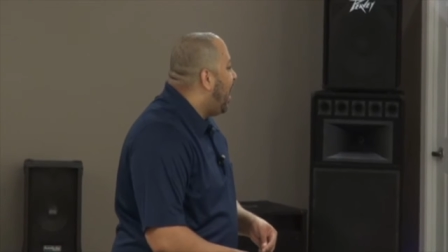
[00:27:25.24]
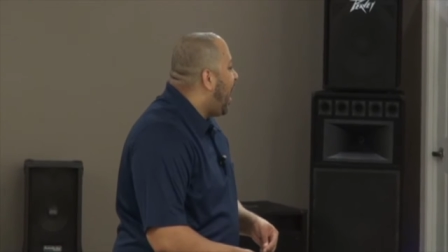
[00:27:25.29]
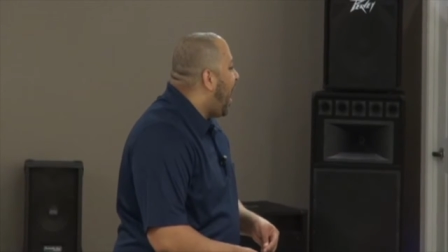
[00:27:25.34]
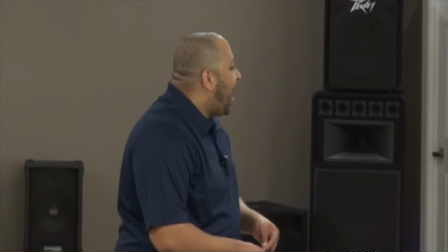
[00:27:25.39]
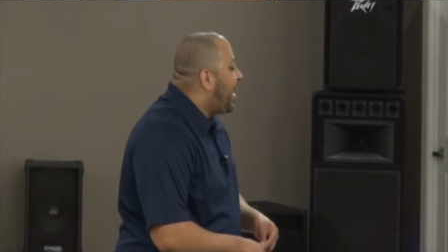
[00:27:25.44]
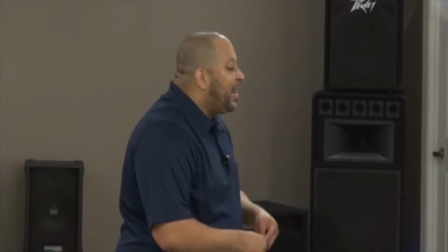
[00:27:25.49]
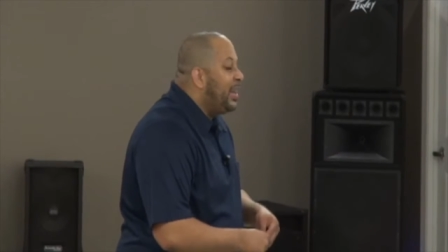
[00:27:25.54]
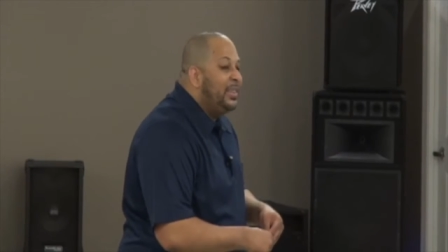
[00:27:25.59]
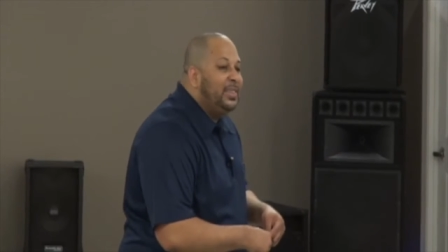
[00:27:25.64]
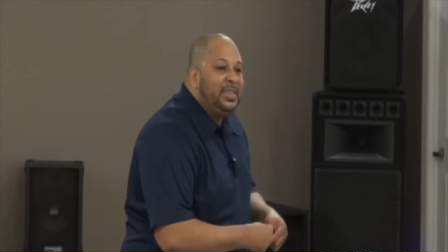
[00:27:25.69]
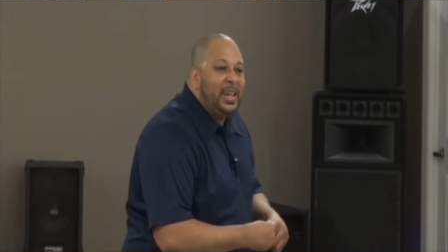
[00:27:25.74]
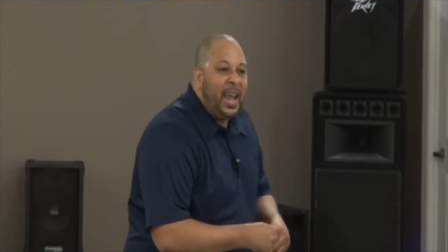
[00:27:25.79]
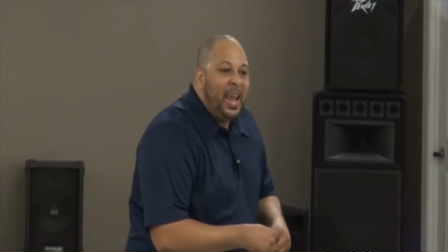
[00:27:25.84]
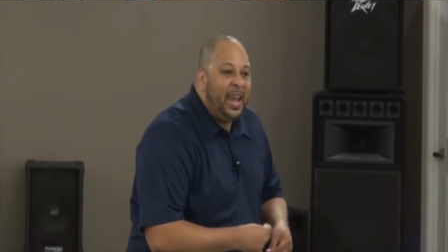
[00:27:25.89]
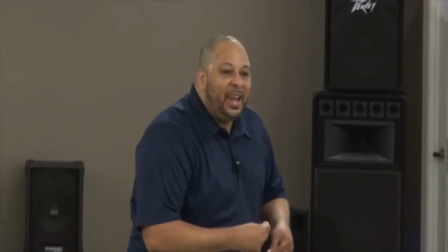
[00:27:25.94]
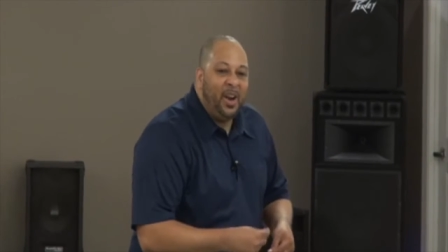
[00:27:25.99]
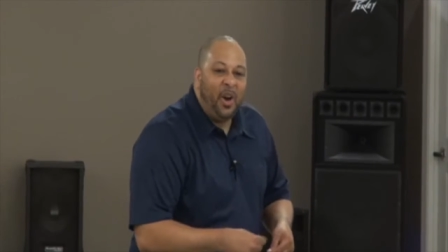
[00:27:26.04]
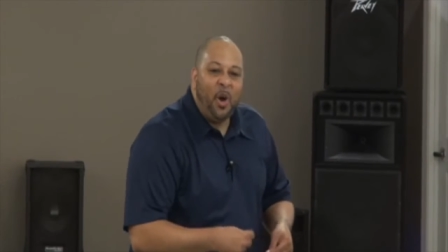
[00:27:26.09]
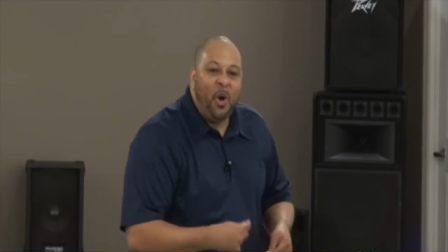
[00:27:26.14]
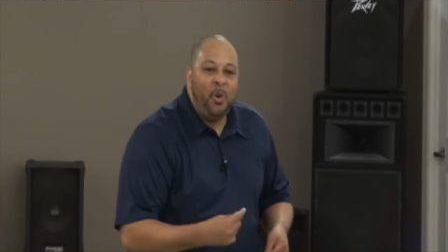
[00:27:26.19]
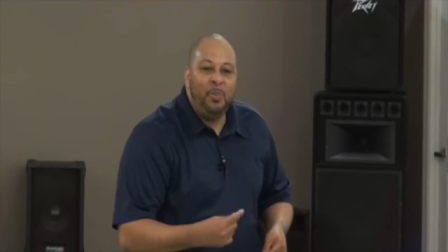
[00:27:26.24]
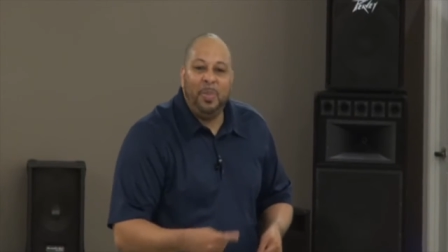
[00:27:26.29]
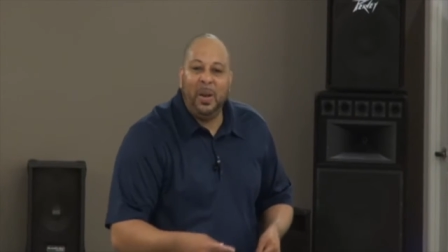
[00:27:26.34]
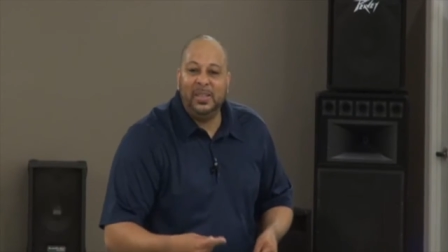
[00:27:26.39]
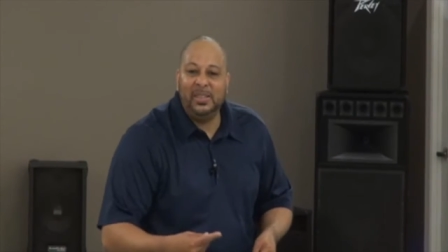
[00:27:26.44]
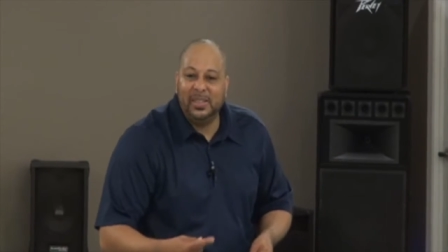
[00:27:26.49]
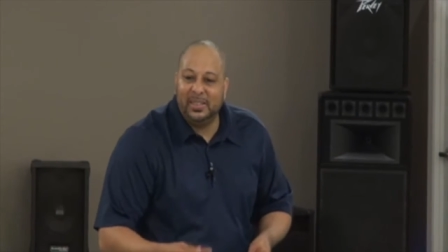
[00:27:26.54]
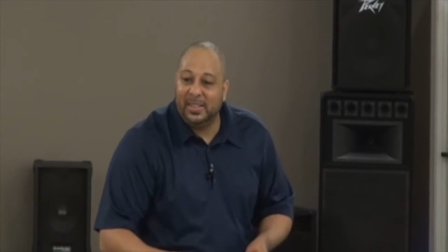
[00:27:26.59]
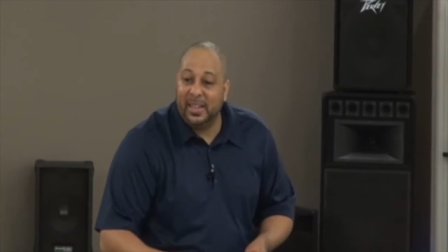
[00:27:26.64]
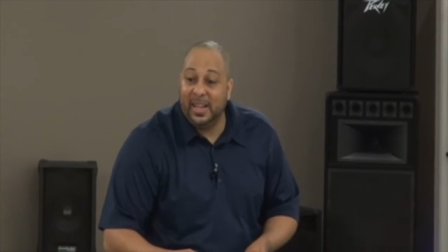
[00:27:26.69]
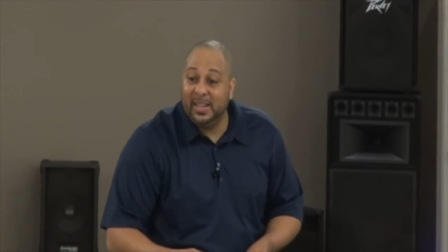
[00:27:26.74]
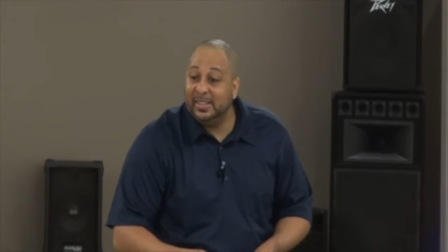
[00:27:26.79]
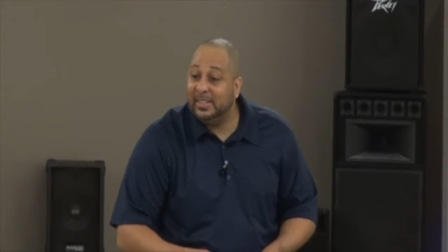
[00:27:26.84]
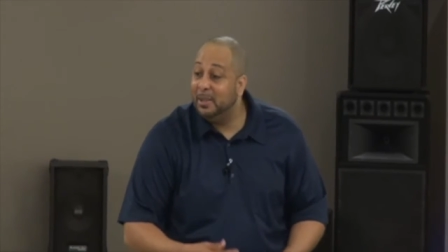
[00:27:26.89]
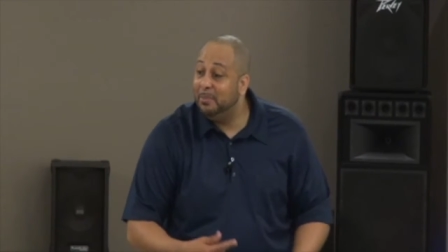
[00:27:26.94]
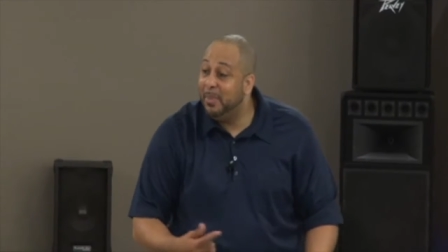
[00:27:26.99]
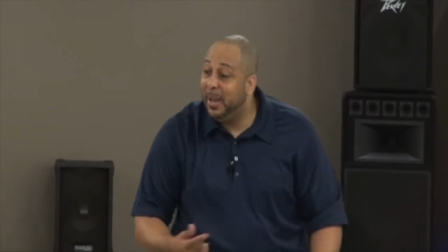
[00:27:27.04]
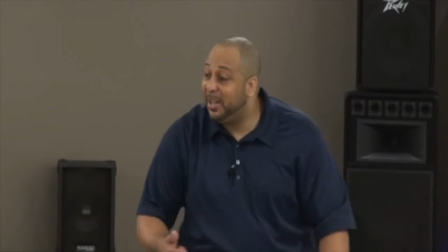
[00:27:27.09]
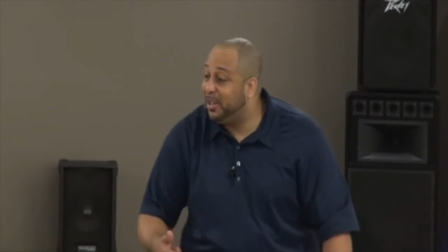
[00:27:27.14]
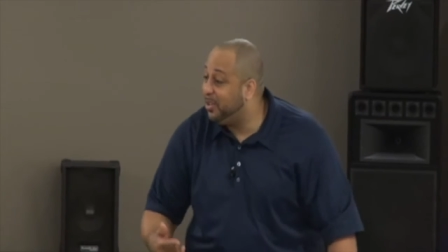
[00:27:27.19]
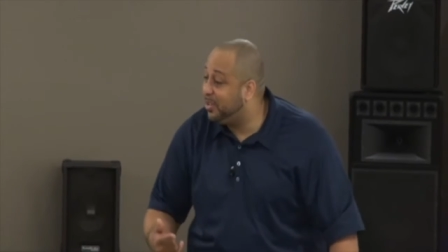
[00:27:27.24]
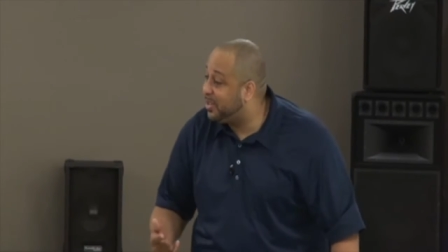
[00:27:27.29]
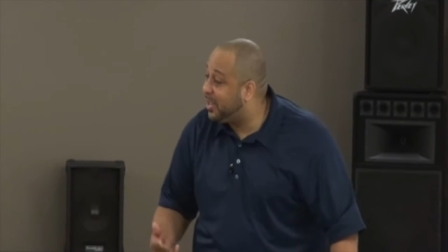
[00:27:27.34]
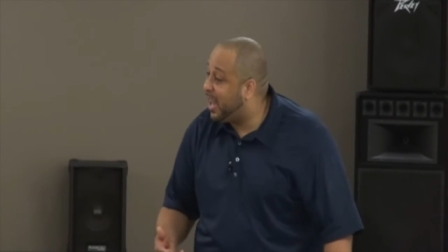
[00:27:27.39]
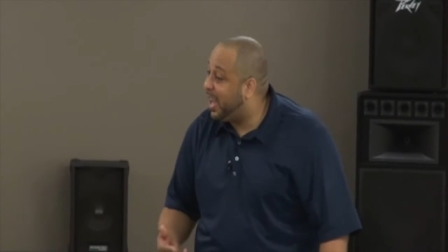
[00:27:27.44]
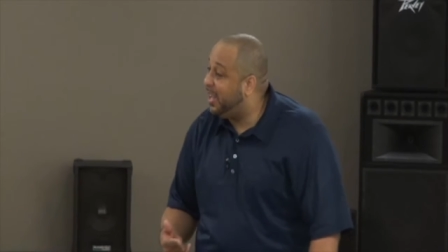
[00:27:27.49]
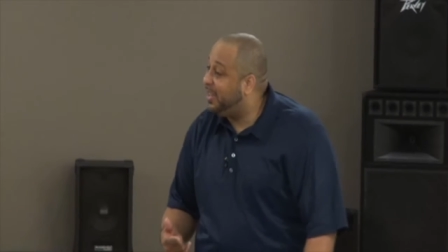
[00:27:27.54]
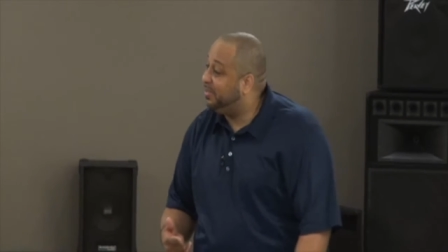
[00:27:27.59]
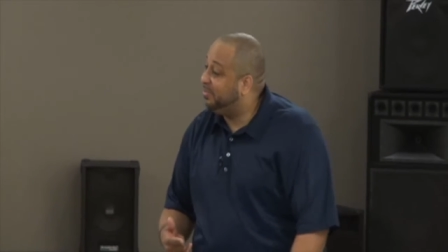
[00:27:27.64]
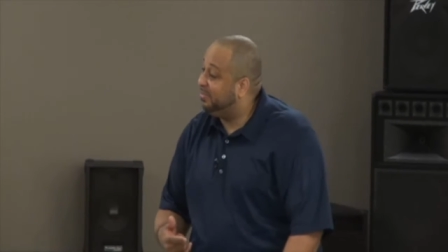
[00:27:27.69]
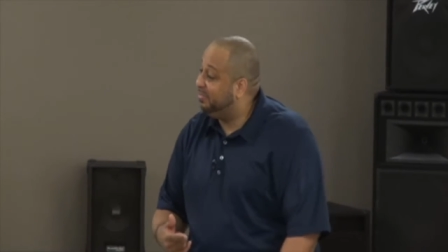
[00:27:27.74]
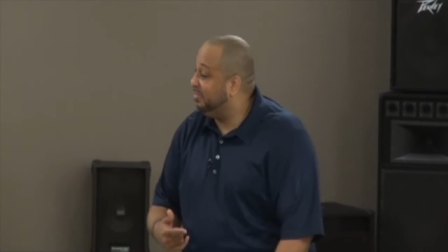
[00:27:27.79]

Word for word: I can say a whole bunch of things that make you say,